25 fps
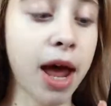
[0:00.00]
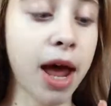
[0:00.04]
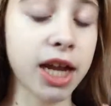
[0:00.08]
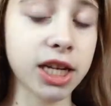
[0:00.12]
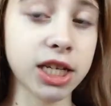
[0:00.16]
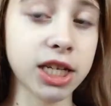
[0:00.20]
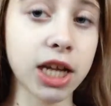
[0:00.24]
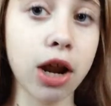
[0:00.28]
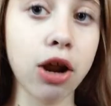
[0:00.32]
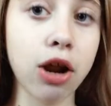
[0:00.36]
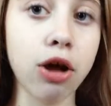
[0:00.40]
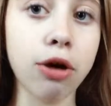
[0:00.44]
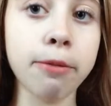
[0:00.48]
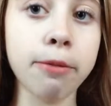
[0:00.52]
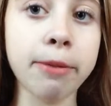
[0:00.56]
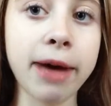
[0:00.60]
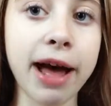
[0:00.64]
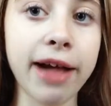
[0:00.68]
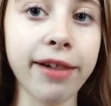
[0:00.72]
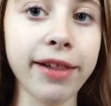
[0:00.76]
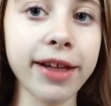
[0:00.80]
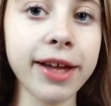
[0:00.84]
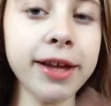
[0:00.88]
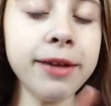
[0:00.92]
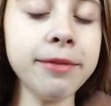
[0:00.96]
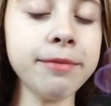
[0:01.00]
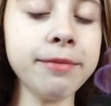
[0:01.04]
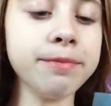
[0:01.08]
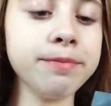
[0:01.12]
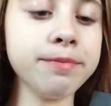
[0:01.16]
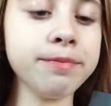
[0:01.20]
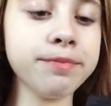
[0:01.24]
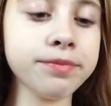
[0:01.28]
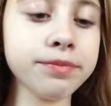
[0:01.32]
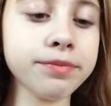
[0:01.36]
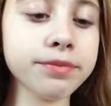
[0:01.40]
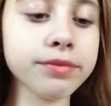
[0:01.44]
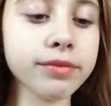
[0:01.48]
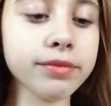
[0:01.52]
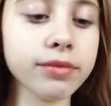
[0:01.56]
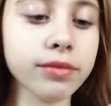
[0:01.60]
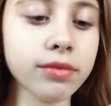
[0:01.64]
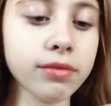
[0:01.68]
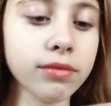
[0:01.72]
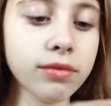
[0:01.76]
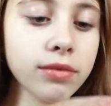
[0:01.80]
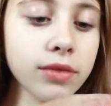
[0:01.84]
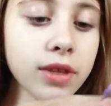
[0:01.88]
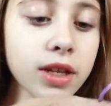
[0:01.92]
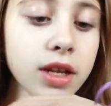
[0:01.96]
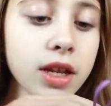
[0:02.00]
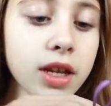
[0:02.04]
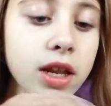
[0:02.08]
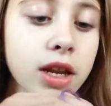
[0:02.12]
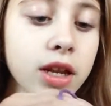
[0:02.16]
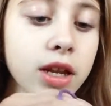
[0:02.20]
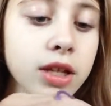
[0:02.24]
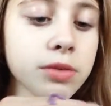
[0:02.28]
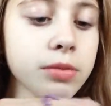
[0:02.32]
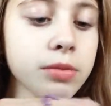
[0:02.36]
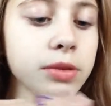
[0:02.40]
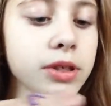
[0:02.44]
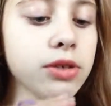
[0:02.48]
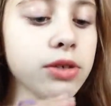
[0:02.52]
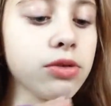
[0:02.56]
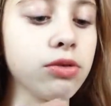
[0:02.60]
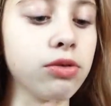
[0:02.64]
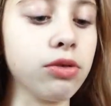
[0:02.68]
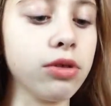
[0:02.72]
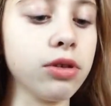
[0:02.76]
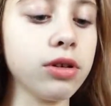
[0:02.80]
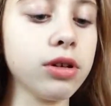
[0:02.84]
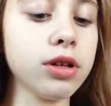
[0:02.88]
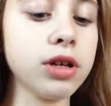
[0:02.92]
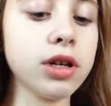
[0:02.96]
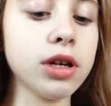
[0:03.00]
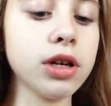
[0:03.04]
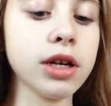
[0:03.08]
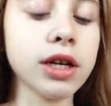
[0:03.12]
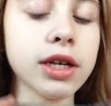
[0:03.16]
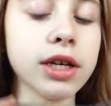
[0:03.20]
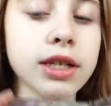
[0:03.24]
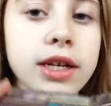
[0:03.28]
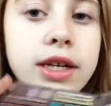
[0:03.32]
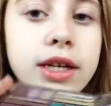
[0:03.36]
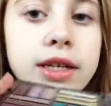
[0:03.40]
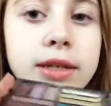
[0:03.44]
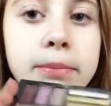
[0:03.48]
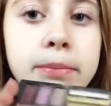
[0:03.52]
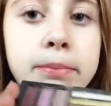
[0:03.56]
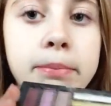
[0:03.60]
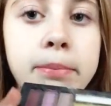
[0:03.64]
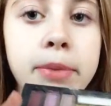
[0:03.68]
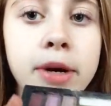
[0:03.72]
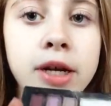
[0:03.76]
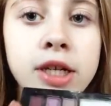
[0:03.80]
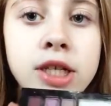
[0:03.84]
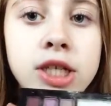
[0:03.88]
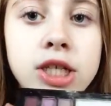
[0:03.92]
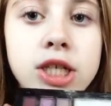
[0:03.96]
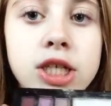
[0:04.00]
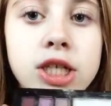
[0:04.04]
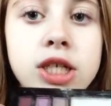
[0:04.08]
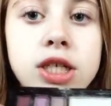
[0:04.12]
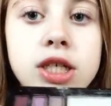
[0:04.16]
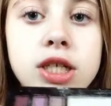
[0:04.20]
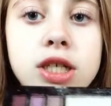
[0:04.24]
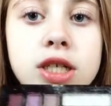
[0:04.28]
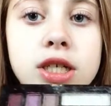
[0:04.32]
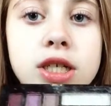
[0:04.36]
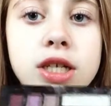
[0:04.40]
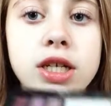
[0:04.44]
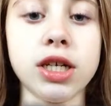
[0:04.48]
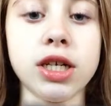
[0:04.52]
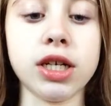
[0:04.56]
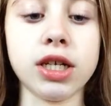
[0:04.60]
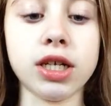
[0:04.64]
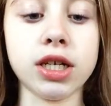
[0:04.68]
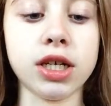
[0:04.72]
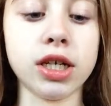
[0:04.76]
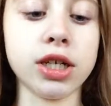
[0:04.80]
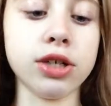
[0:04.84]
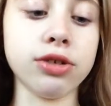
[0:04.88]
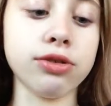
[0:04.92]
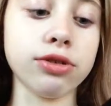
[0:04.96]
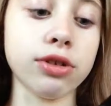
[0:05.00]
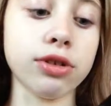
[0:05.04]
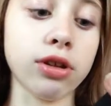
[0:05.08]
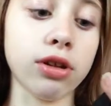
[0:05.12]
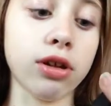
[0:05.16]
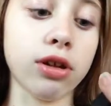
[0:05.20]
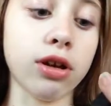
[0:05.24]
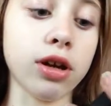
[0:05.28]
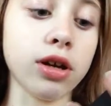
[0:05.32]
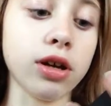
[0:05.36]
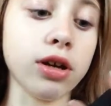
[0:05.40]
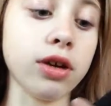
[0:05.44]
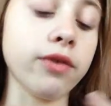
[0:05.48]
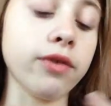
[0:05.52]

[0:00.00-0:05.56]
eyeshadow palette. It's really cool. It has a bunch, and I use a lot